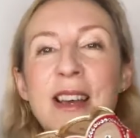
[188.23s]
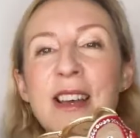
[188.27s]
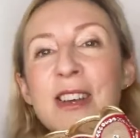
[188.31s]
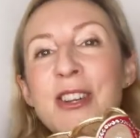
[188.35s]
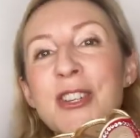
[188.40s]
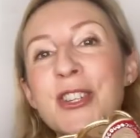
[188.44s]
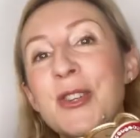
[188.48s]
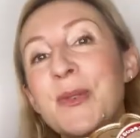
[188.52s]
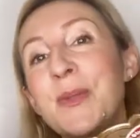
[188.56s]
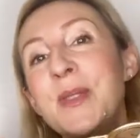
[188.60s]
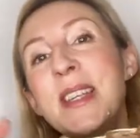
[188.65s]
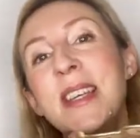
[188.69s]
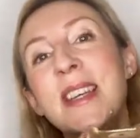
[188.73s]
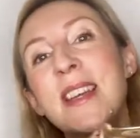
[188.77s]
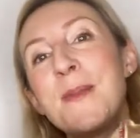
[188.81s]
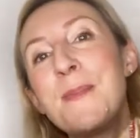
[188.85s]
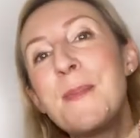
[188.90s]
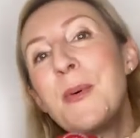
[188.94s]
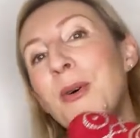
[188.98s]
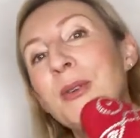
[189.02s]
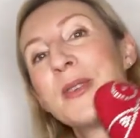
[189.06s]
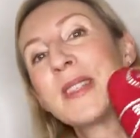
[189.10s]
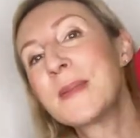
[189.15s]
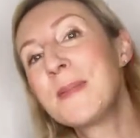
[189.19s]
Shooting a
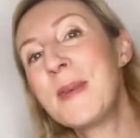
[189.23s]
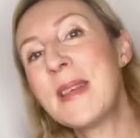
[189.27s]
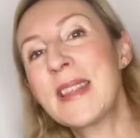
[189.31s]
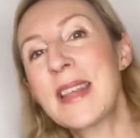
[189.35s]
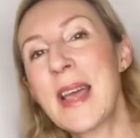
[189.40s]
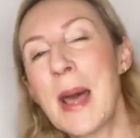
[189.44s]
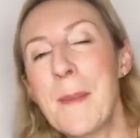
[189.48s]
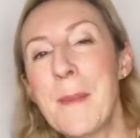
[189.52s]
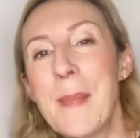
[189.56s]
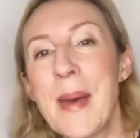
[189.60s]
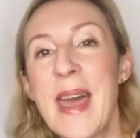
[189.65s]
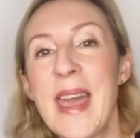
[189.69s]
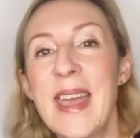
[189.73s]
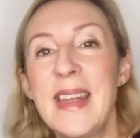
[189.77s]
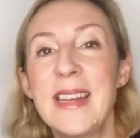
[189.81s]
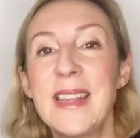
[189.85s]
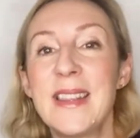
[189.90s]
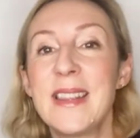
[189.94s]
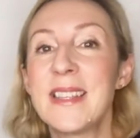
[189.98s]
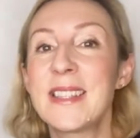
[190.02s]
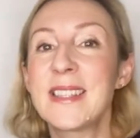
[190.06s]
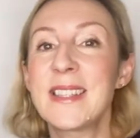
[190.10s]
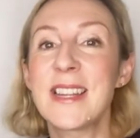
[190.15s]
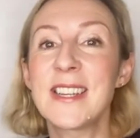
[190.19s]
Paul Smith campaign in
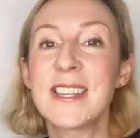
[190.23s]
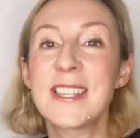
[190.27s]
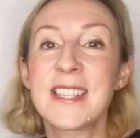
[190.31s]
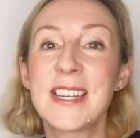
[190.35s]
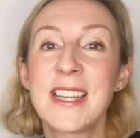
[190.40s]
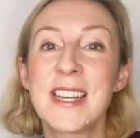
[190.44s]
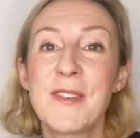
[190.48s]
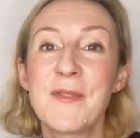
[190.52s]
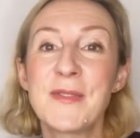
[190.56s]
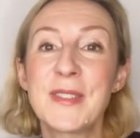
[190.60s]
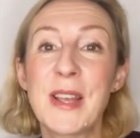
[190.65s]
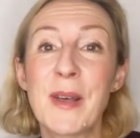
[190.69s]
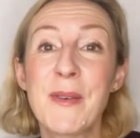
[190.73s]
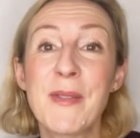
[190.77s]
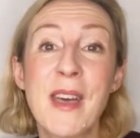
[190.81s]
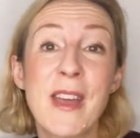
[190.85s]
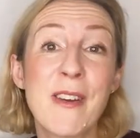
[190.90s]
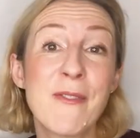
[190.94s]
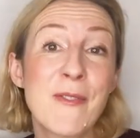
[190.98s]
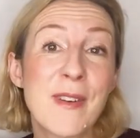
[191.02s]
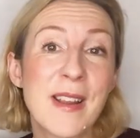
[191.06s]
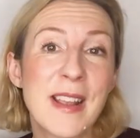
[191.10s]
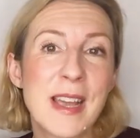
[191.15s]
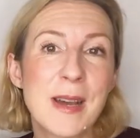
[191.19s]
the sunshine of South
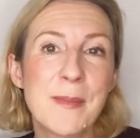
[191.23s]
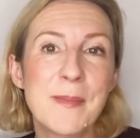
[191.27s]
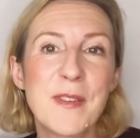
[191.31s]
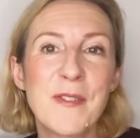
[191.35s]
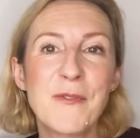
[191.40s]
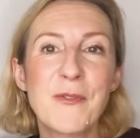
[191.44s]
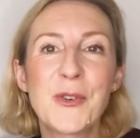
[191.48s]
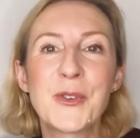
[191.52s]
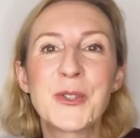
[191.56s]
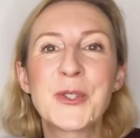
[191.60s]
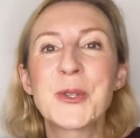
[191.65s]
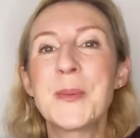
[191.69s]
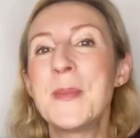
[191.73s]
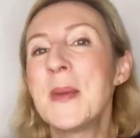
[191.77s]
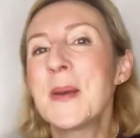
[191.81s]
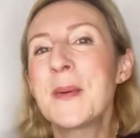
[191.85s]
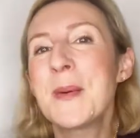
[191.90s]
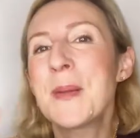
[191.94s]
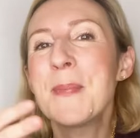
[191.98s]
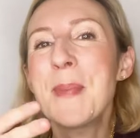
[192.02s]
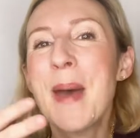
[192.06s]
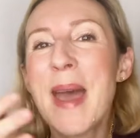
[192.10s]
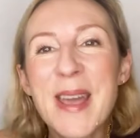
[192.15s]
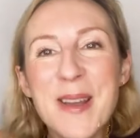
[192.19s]
Africa before swimming
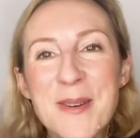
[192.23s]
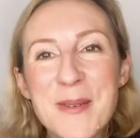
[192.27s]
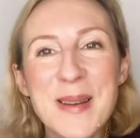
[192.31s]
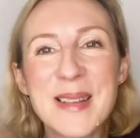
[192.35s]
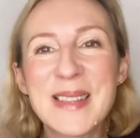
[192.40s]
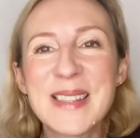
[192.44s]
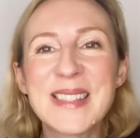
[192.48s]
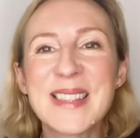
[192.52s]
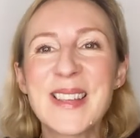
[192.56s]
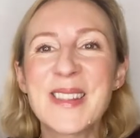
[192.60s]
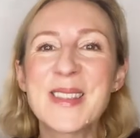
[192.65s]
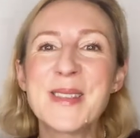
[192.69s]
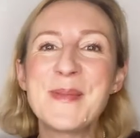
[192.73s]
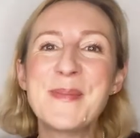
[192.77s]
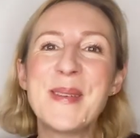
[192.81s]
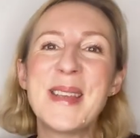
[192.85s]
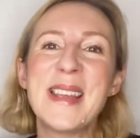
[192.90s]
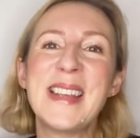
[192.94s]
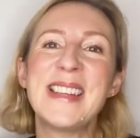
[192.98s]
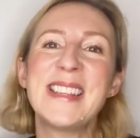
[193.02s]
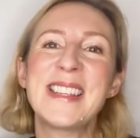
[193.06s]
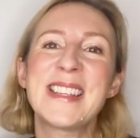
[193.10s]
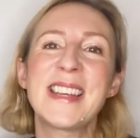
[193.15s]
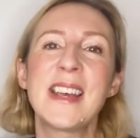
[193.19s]
with penguins on the
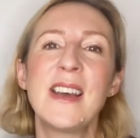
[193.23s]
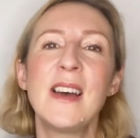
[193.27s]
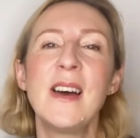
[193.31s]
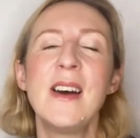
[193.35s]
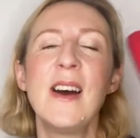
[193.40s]
beach,